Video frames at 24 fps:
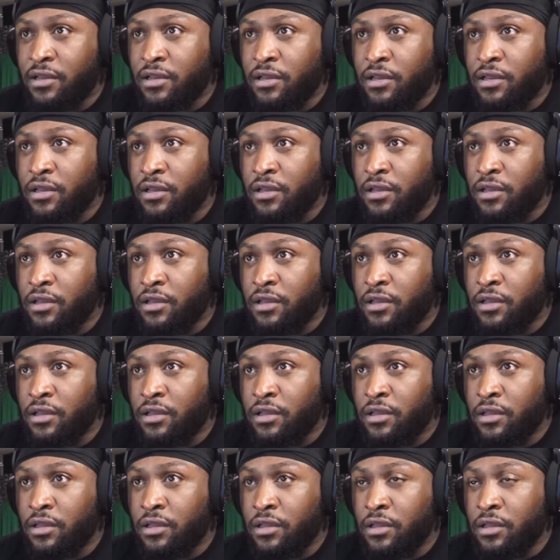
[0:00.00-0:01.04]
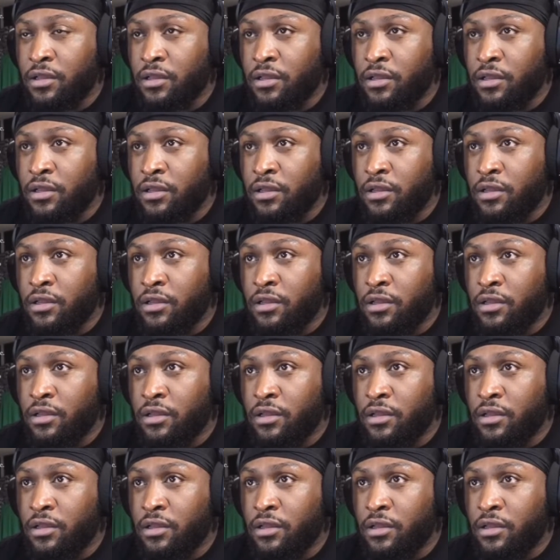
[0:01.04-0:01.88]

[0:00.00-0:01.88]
[no speech]